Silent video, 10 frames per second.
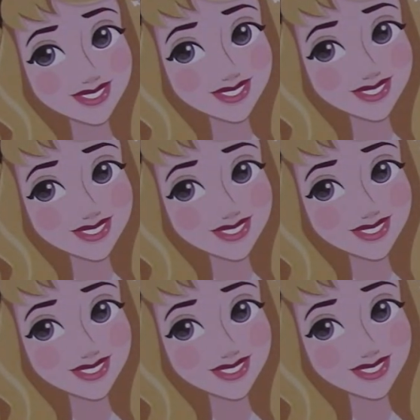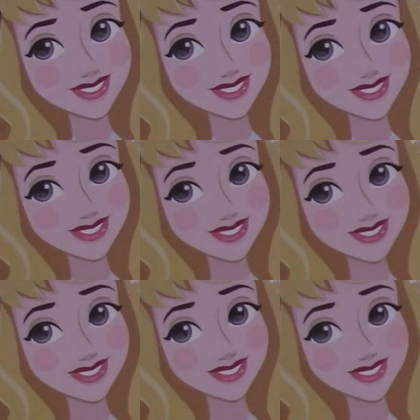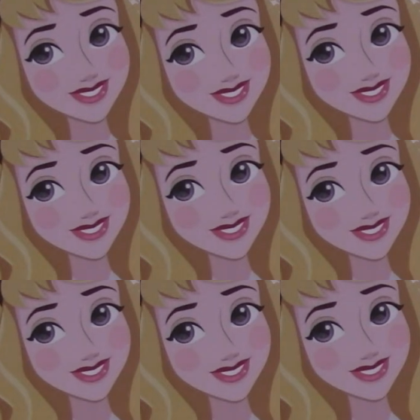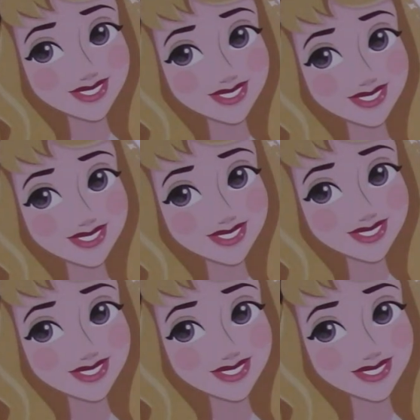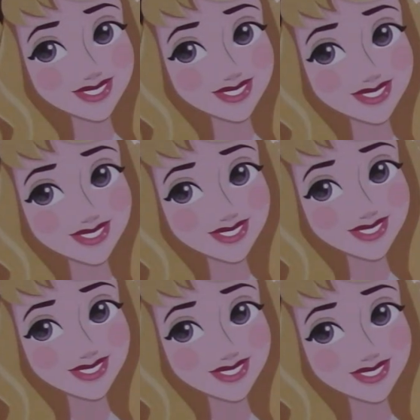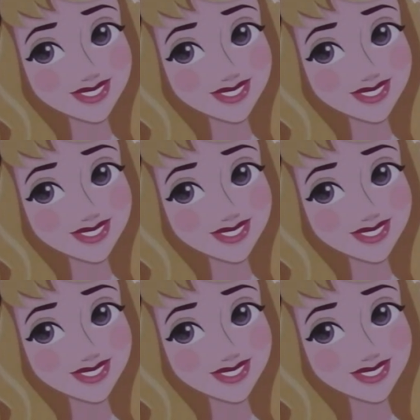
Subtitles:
we place this? I think I like it maybe like this.